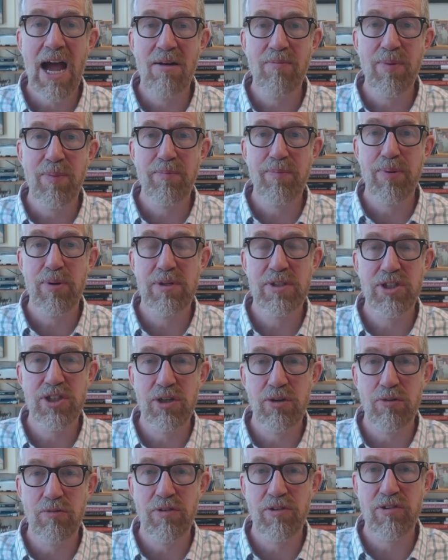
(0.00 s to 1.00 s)
So it is
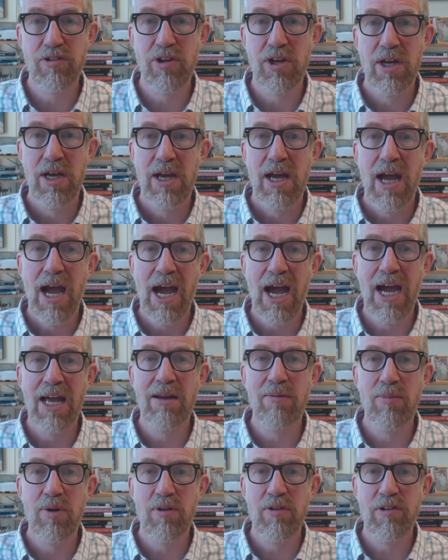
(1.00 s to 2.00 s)

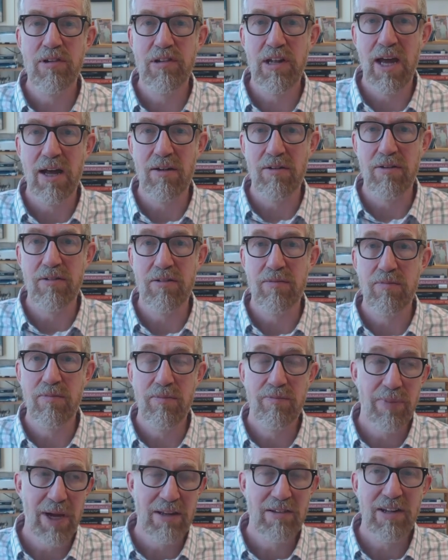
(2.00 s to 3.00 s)
lab-produced
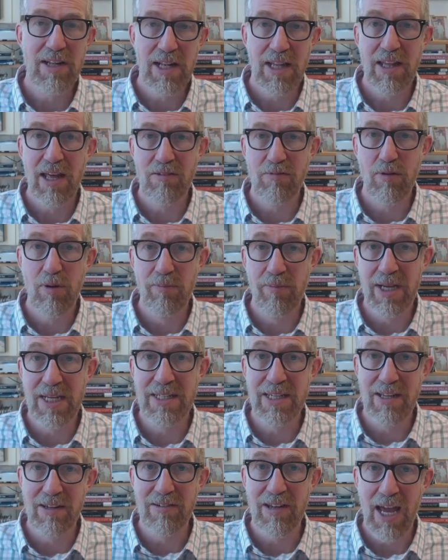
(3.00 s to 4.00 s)
animal cells.
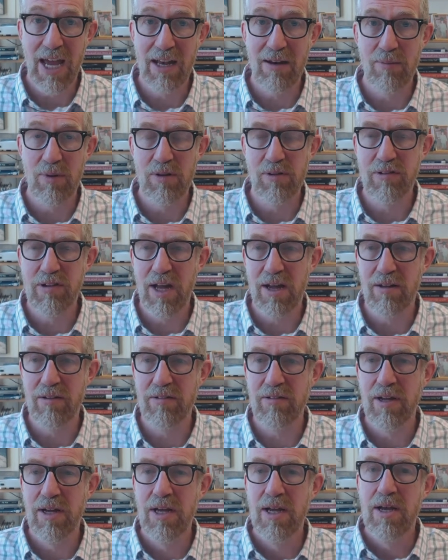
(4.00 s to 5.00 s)
Basically, that's what meat
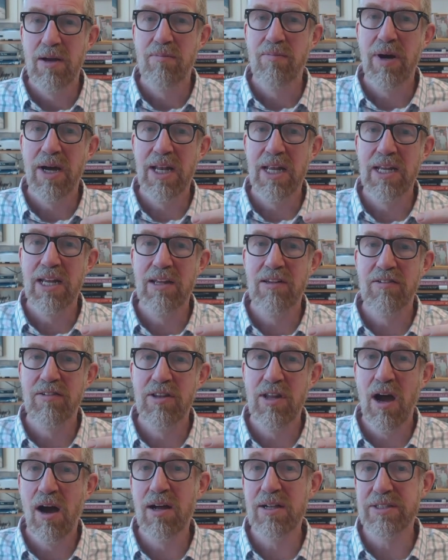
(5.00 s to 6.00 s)
is, animal cells.
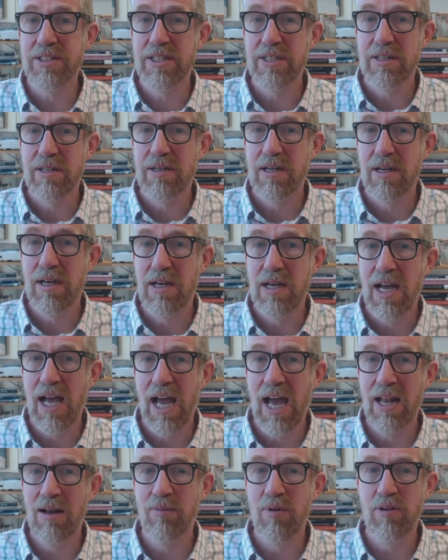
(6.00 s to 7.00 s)
But it is
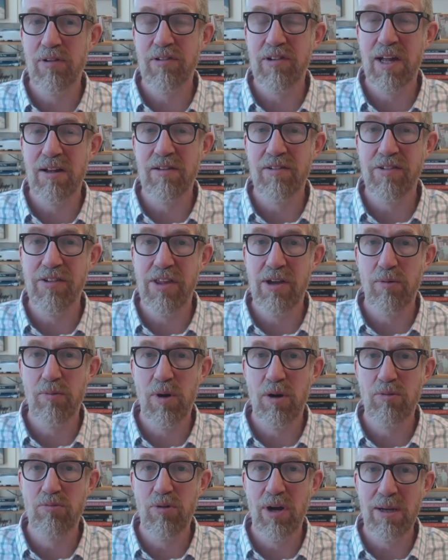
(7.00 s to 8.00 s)
not
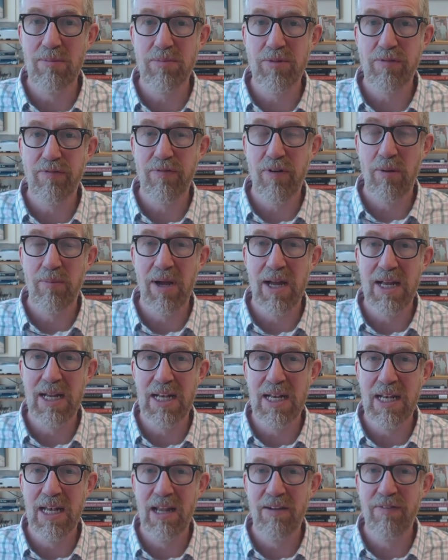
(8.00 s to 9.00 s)
animal cells that
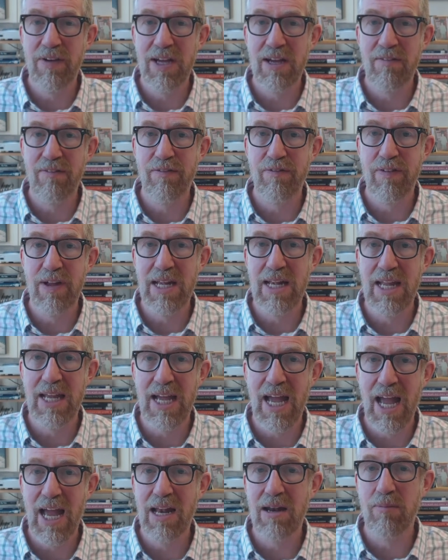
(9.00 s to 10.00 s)
were rich from a
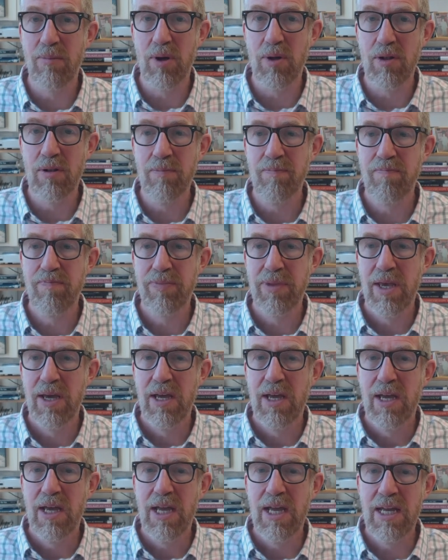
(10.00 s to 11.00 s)
living,
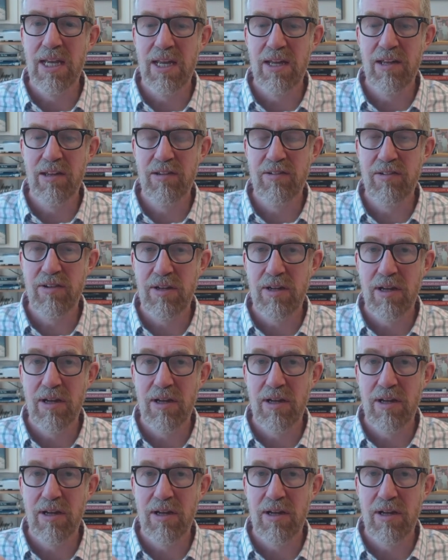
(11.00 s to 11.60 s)
feeling animal.